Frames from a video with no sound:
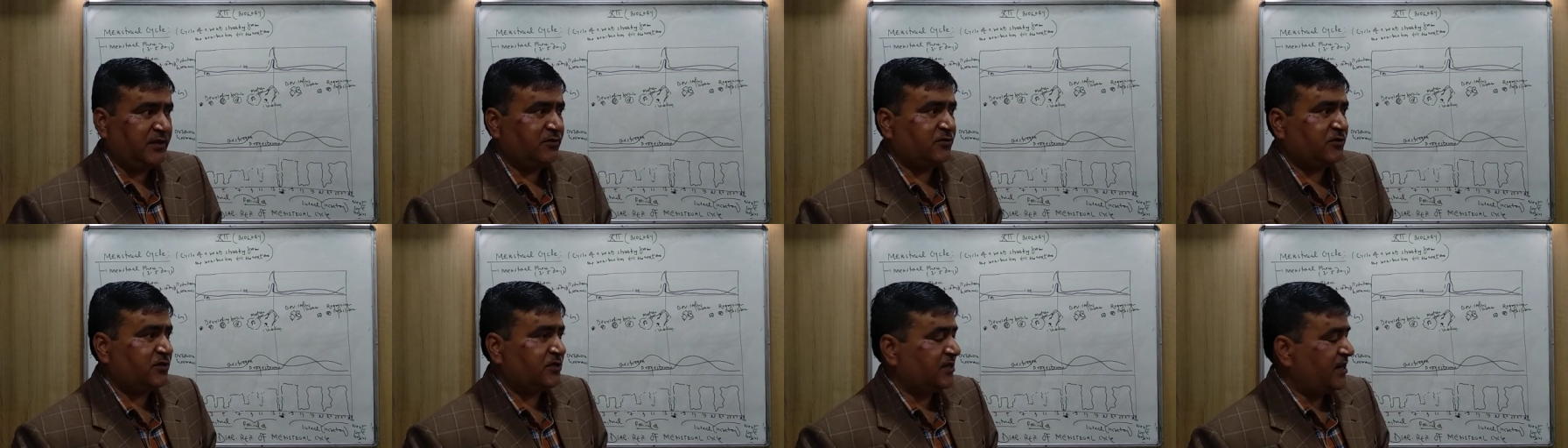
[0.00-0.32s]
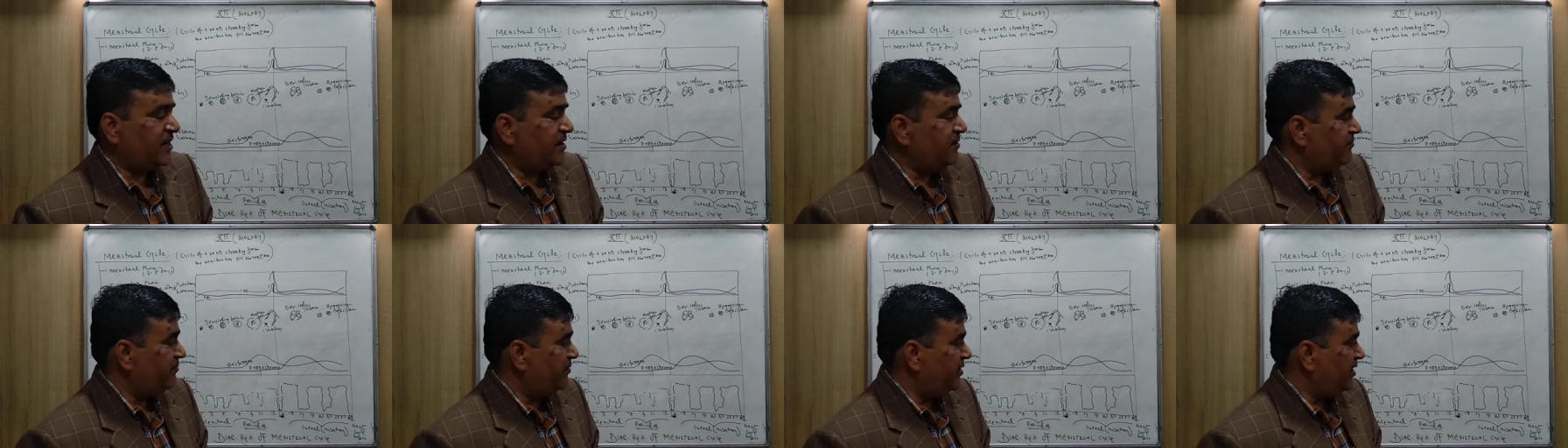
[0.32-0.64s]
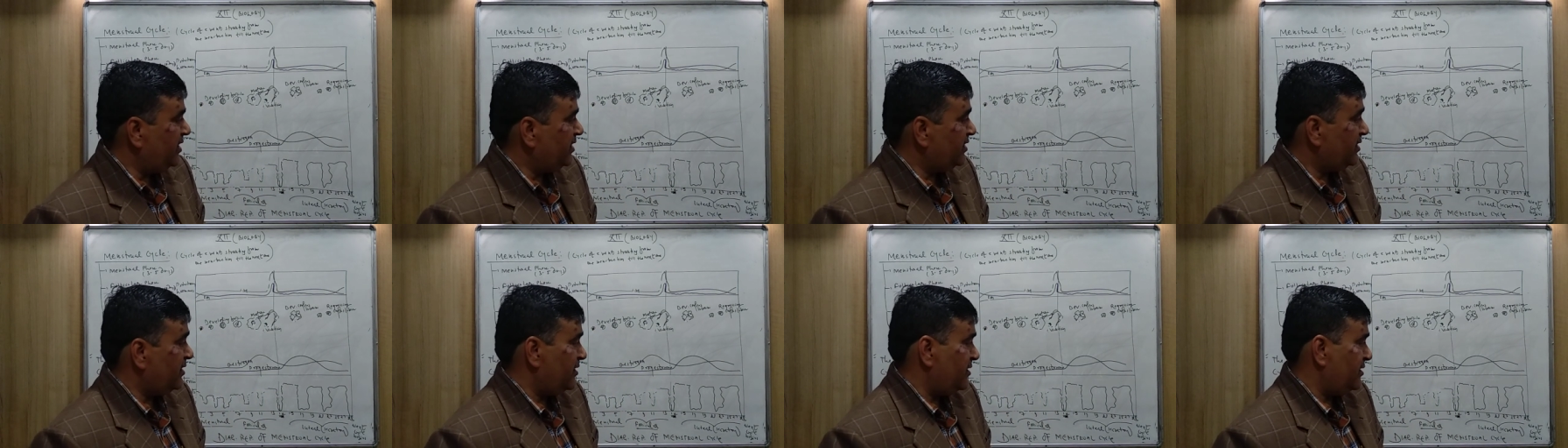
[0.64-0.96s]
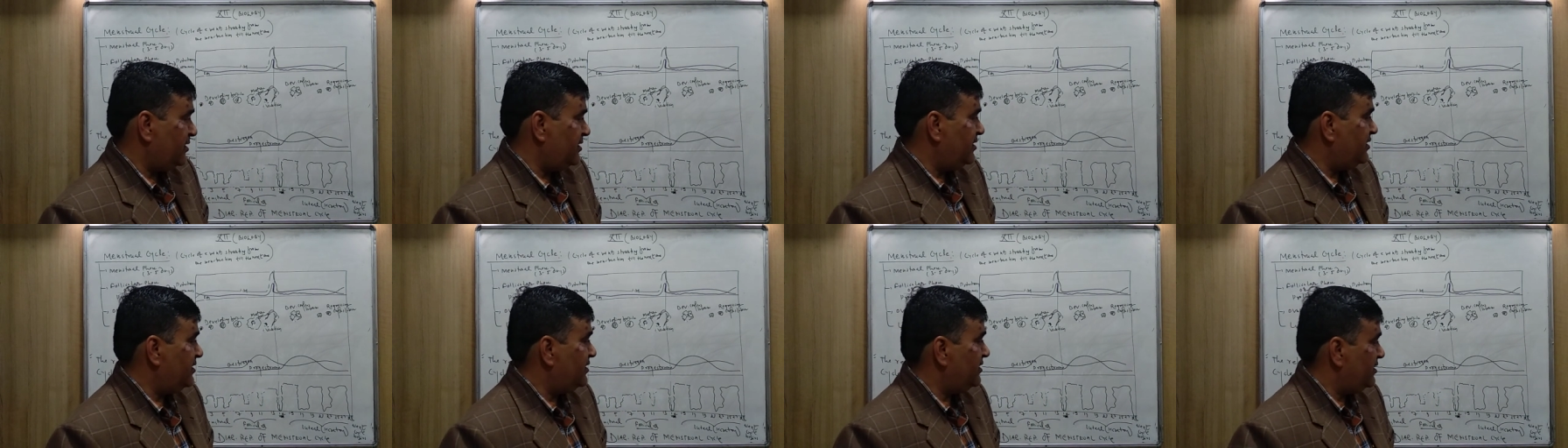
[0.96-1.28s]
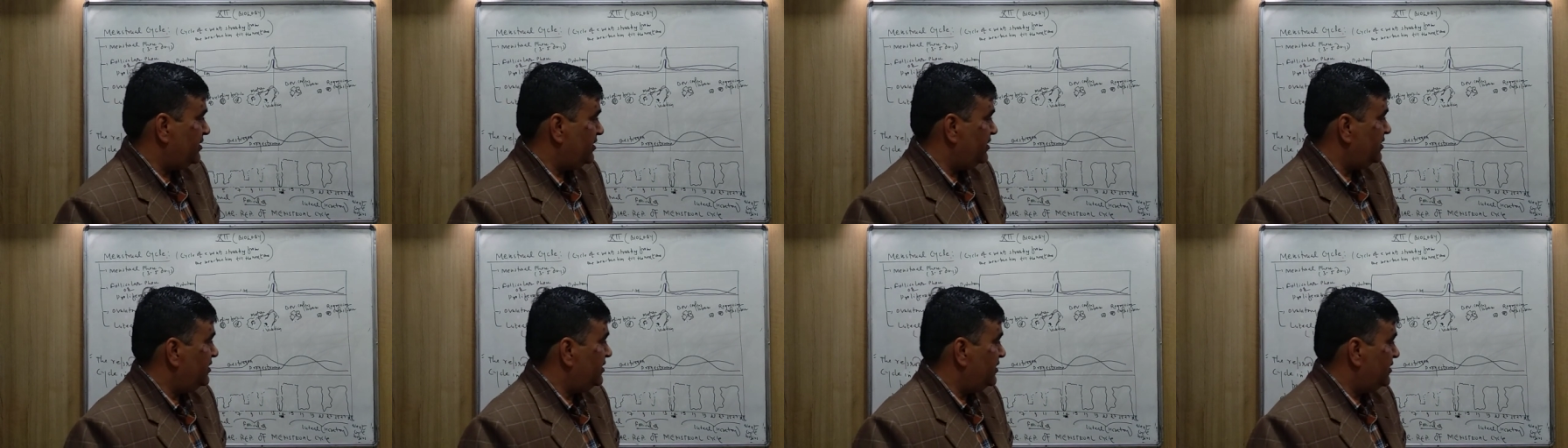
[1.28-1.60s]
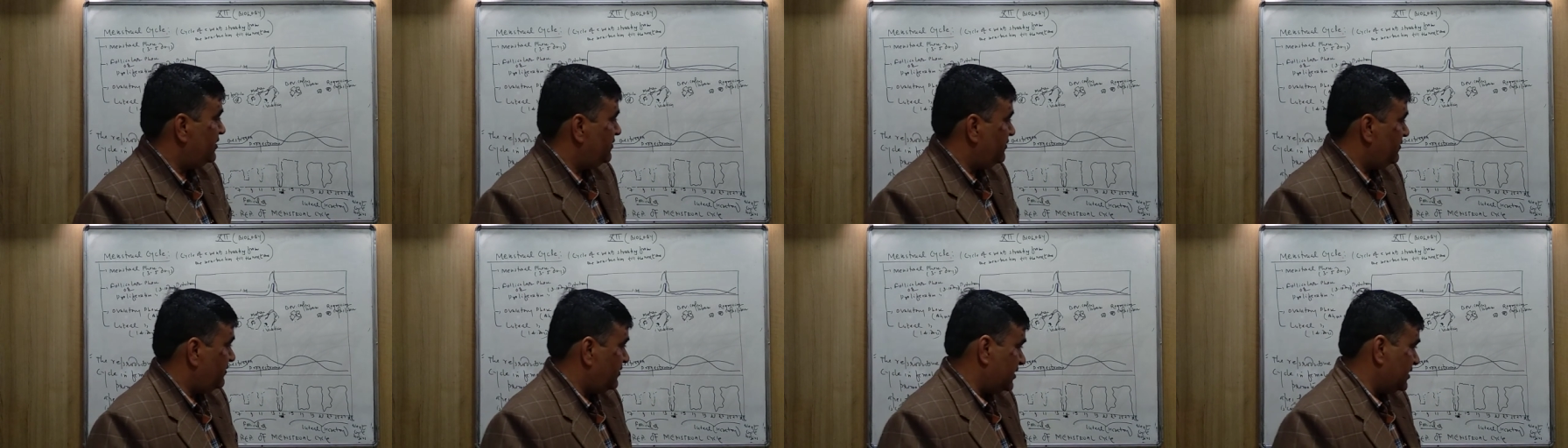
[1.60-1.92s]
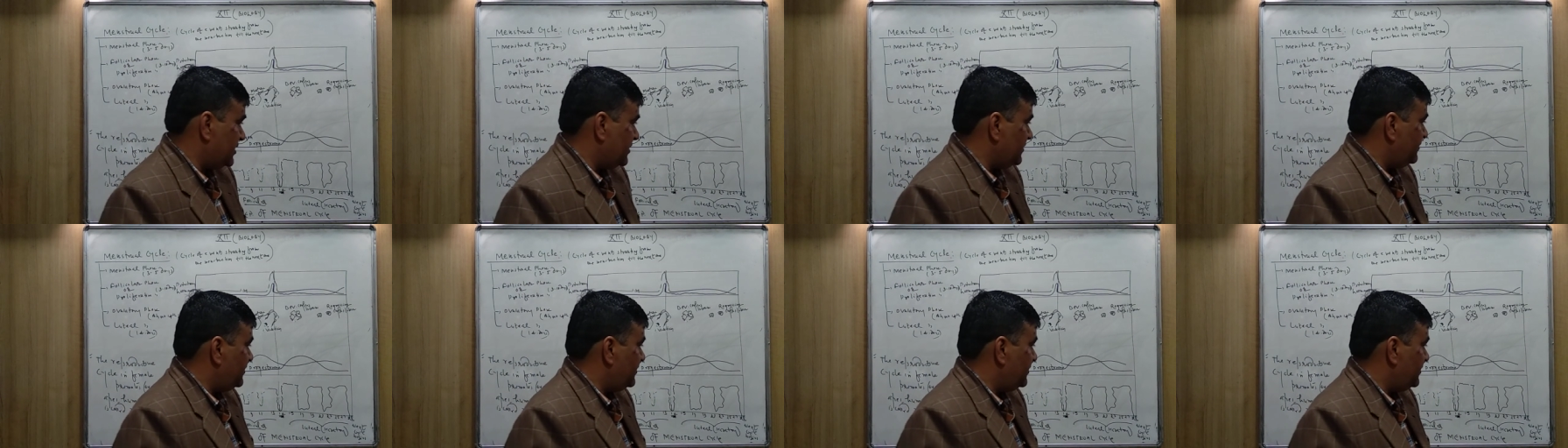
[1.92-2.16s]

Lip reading: uterine milk for the